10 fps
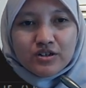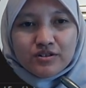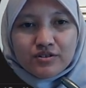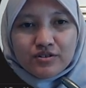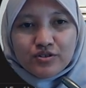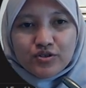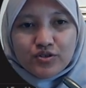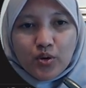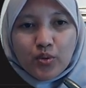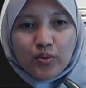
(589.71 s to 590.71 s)

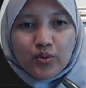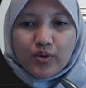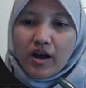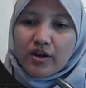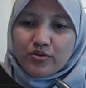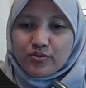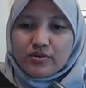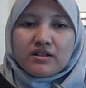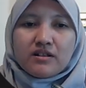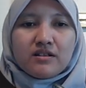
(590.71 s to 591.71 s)
So I
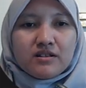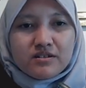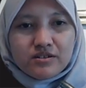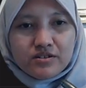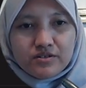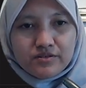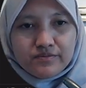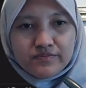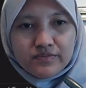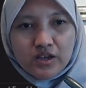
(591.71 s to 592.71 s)
will
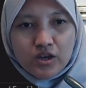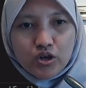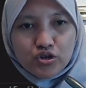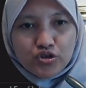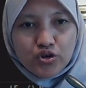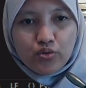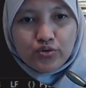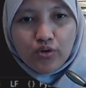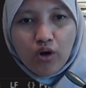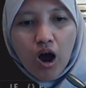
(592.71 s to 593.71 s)
show you
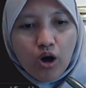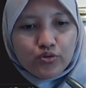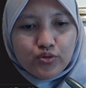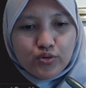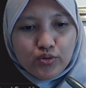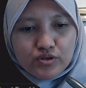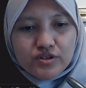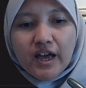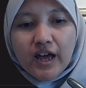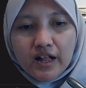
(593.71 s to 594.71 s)
how to use
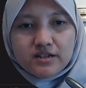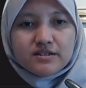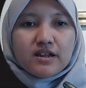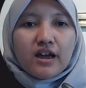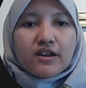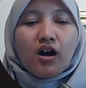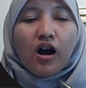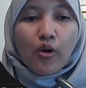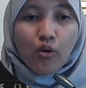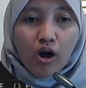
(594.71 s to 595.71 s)
else and
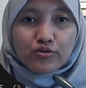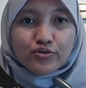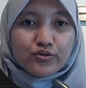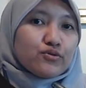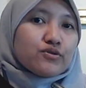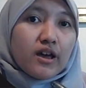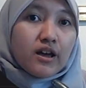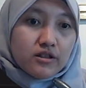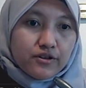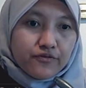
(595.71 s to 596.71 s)
how to use
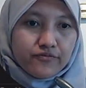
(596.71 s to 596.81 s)
elif.